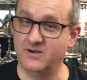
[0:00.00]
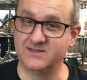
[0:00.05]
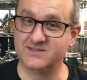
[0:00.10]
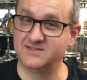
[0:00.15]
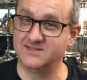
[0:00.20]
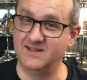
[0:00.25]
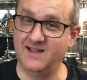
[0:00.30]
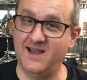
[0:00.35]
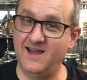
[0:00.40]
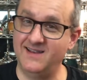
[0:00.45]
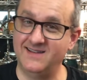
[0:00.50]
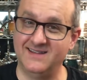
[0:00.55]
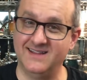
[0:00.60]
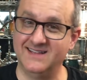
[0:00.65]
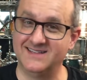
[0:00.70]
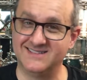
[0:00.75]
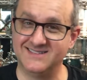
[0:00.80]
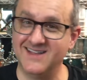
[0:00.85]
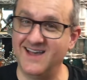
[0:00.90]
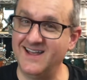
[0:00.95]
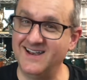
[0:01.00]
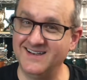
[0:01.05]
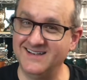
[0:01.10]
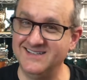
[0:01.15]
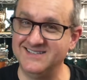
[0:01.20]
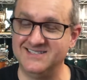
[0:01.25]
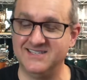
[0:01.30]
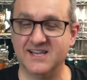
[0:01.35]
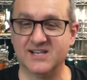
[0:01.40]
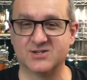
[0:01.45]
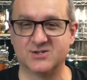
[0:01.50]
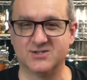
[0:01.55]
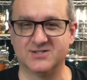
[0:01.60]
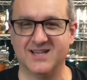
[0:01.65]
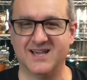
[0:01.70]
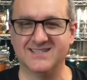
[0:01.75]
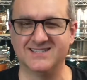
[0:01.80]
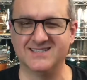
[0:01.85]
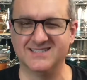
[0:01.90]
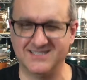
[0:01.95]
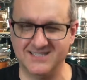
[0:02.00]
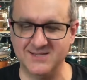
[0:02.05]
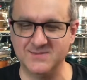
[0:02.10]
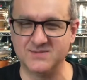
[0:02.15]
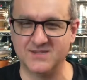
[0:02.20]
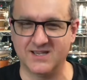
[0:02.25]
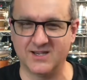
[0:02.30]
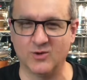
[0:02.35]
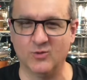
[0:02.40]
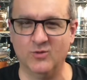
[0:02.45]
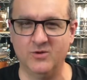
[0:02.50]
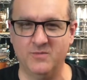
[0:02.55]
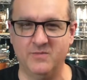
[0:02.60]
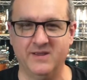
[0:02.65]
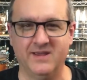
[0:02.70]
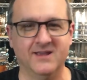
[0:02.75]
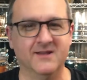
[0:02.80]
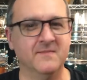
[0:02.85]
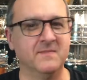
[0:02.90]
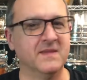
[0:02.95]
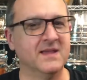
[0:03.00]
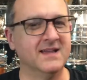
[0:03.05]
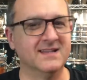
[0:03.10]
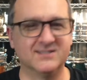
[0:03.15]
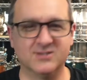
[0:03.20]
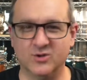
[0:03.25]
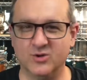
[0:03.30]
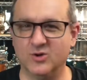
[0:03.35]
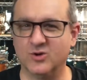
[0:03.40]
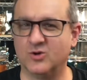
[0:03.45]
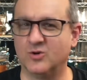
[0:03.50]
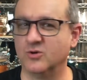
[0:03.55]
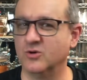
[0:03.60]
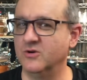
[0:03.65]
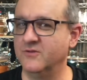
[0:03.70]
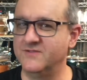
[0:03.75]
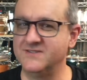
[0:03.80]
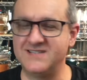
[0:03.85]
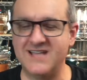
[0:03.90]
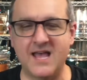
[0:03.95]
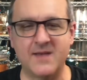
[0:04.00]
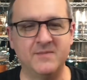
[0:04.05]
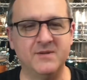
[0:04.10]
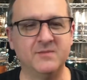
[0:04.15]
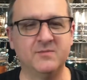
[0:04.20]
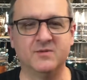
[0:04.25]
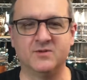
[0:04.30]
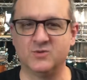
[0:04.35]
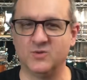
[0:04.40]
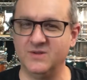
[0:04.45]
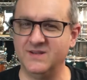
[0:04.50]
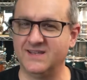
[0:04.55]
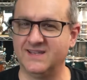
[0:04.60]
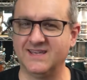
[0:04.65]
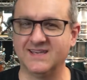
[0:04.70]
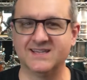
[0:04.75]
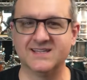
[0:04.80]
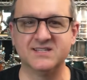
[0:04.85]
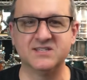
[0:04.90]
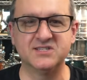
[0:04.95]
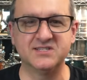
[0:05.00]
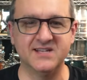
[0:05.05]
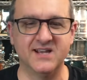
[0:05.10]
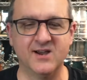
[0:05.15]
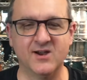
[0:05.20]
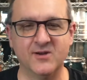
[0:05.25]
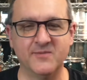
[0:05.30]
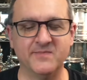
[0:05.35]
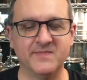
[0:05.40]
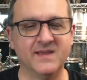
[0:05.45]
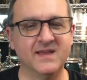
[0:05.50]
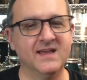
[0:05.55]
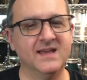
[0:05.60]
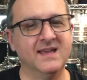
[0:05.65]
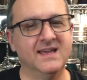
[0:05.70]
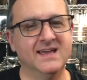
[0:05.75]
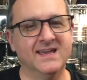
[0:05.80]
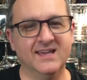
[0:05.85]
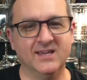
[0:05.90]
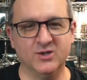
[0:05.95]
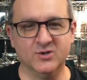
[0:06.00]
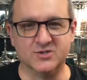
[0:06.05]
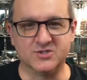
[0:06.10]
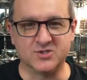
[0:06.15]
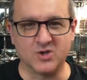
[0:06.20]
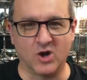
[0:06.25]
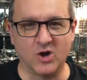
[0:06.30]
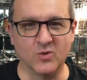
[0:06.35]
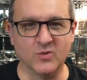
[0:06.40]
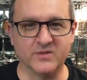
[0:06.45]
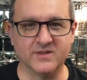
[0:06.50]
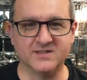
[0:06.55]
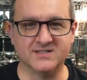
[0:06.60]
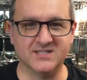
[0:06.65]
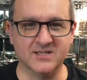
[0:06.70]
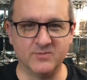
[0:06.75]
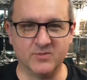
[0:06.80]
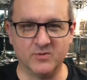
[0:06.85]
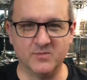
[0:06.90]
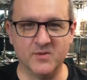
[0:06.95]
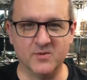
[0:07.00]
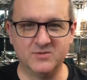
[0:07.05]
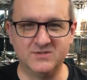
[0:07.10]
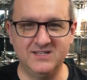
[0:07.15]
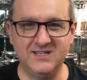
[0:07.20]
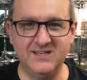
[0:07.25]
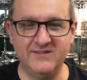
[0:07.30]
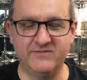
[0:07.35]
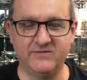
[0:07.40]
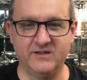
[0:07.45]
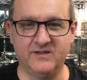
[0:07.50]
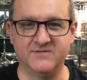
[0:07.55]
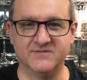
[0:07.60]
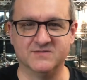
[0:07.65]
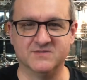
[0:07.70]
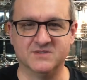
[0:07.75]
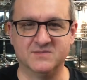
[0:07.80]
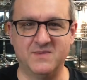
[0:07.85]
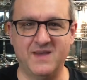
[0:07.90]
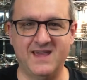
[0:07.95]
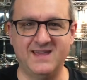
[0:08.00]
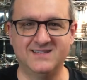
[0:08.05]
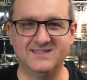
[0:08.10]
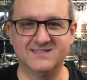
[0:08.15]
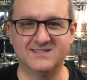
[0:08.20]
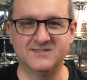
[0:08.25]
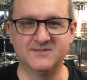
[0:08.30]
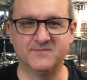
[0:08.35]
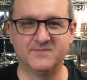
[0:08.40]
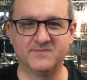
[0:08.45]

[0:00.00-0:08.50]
It's not an easy exercise. It seems like it would be. So your groove is happening between the kick and the snare. You start with a simple motif, leave some space.